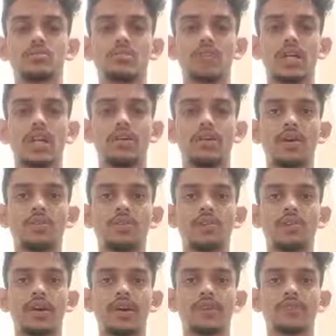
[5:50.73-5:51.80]
Java
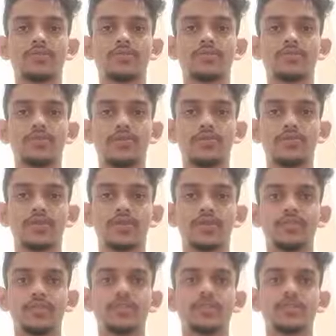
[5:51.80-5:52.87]
provides 5
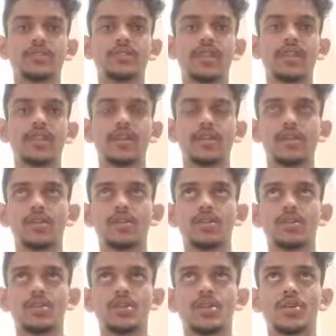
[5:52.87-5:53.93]
keywords that are
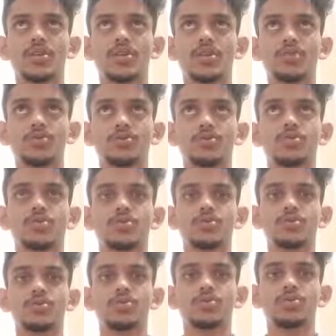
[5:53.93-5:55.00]
used
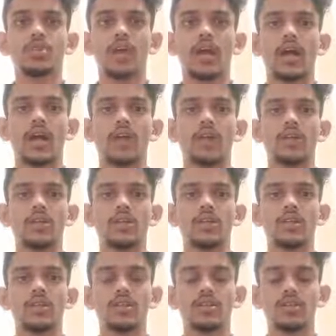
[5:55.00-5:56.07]
to
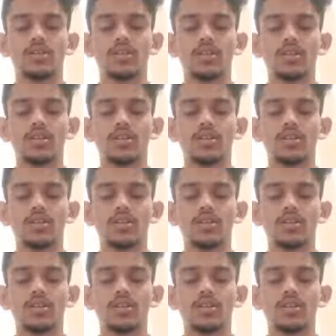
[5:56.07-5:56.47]
handle the